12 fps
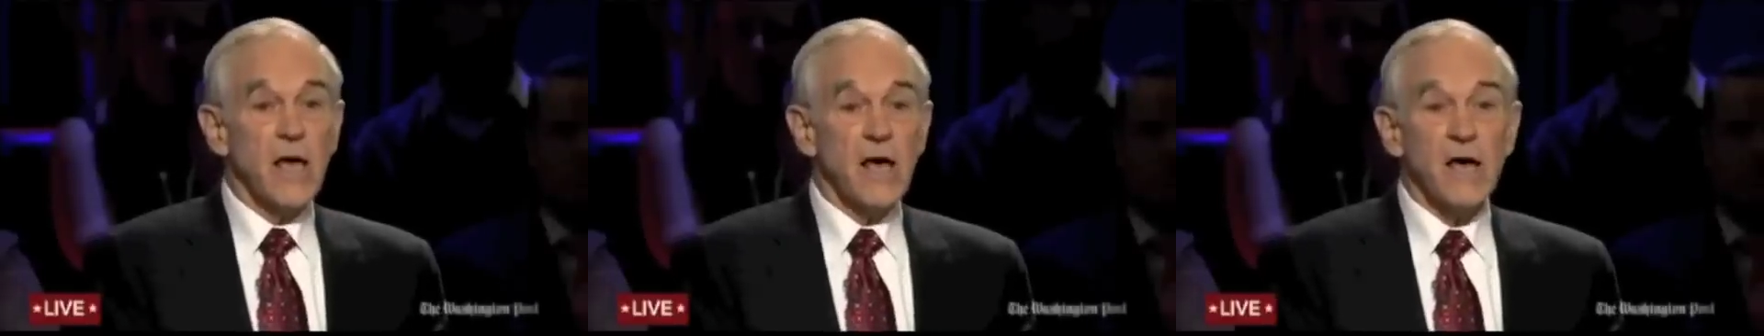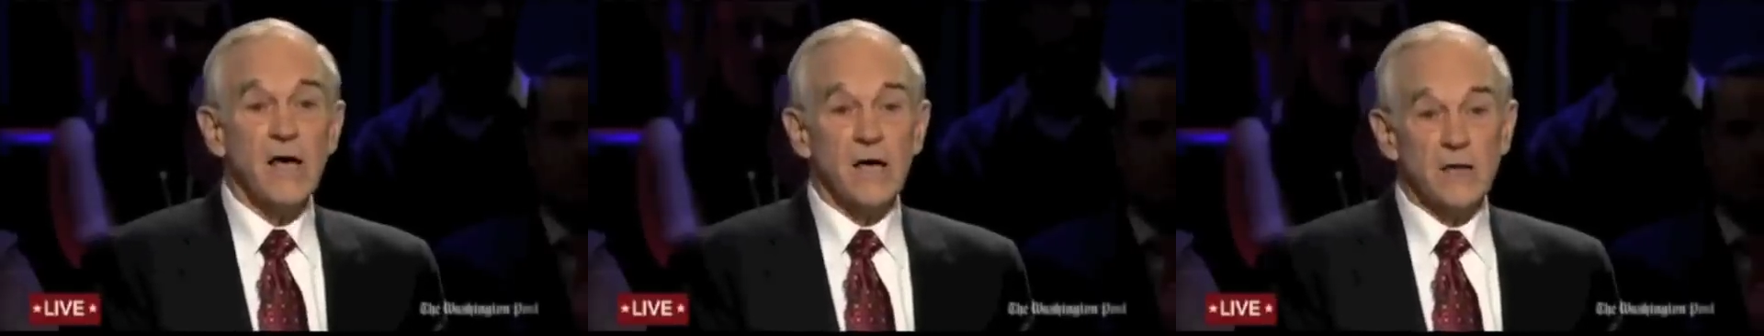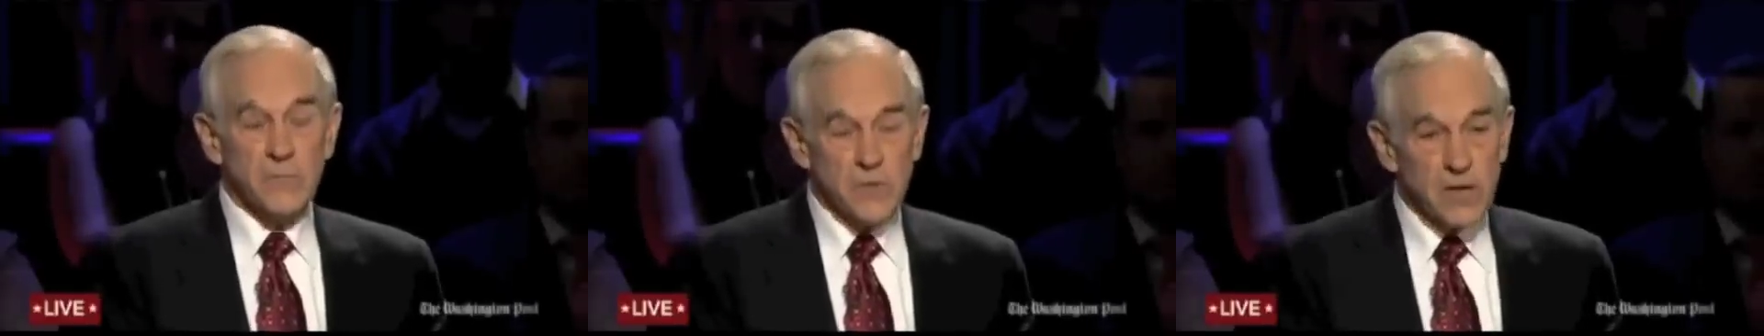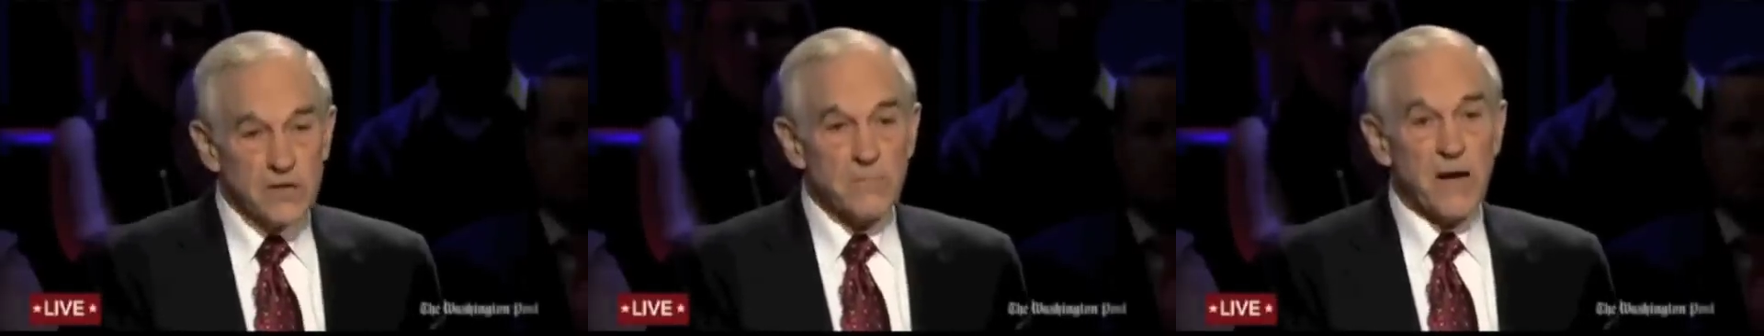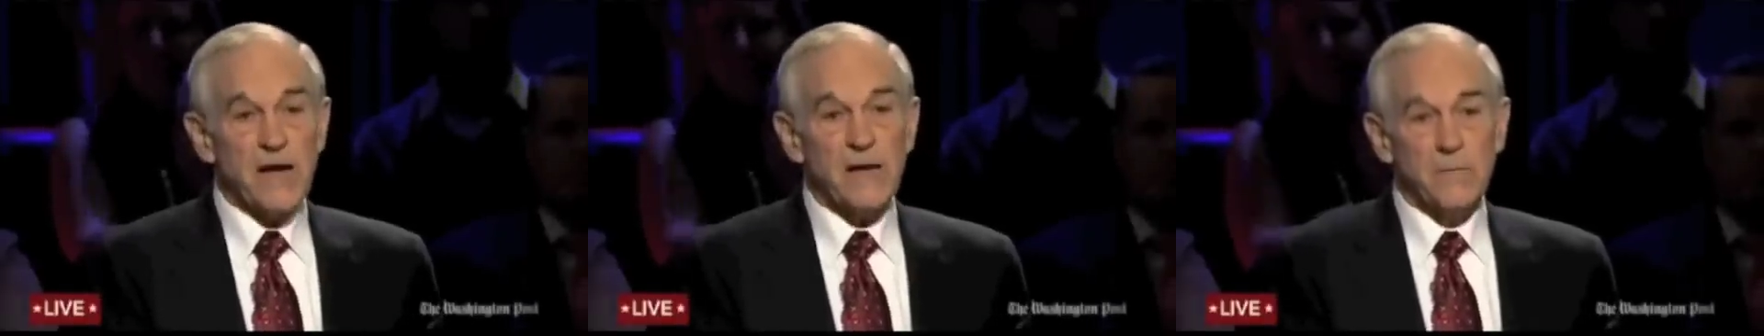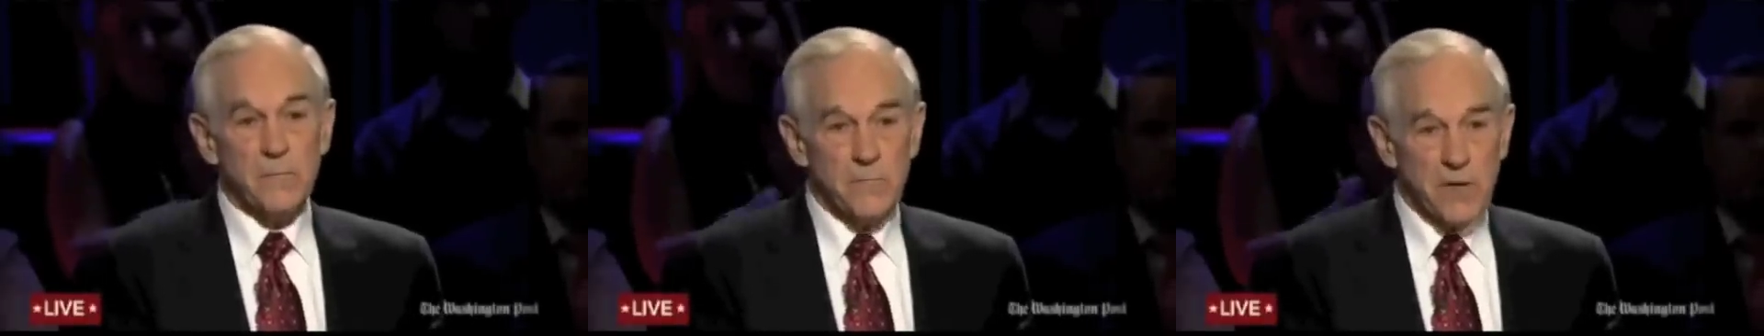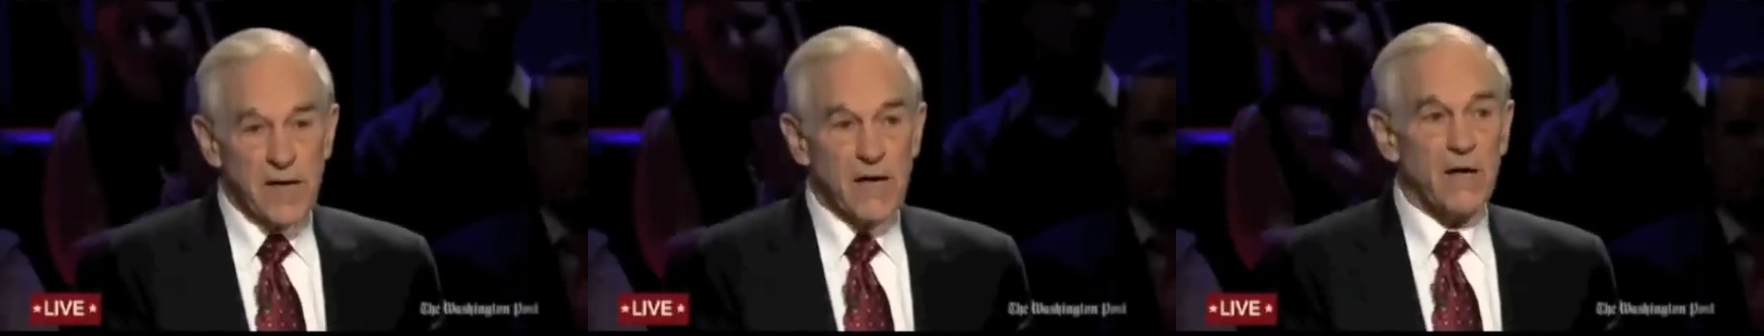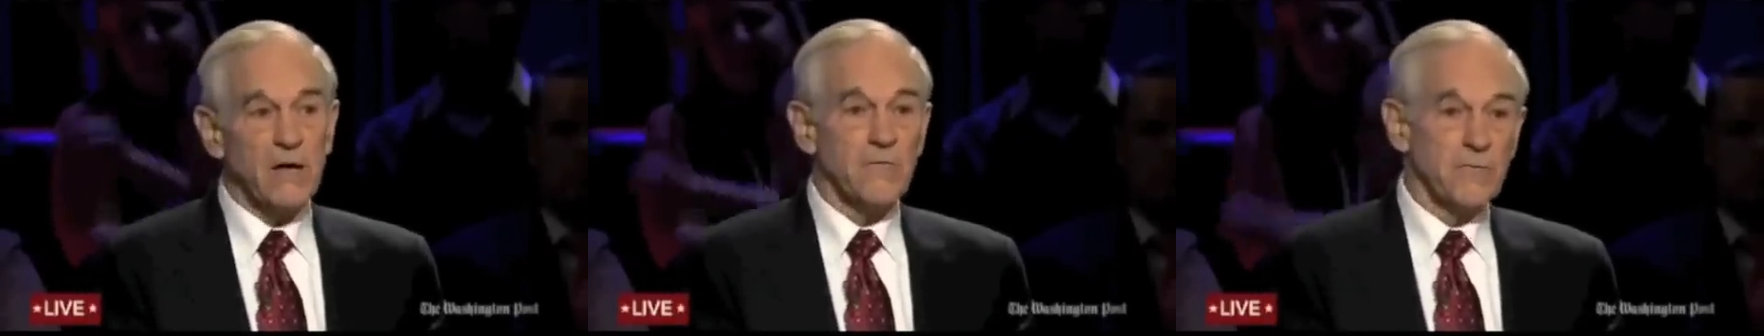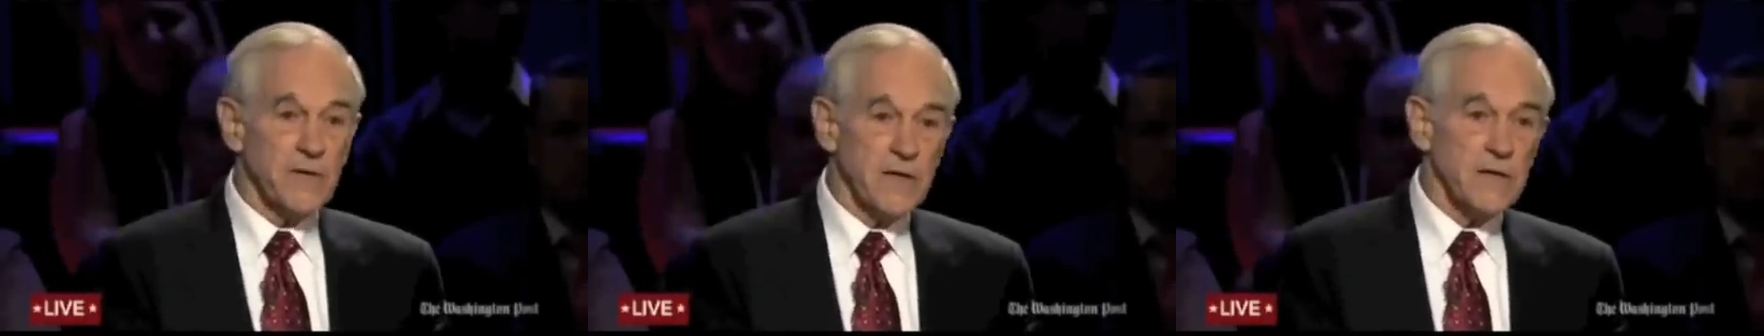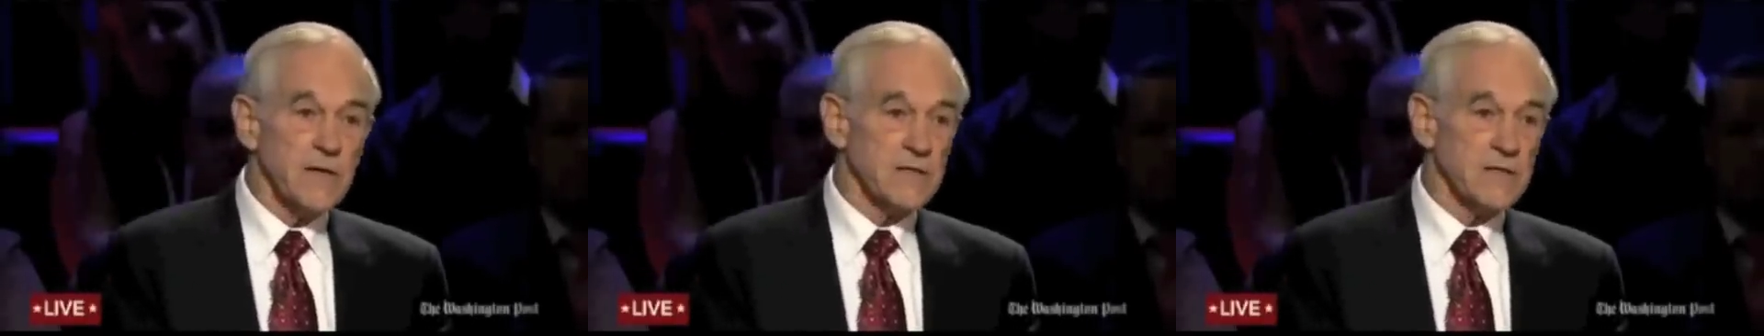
biography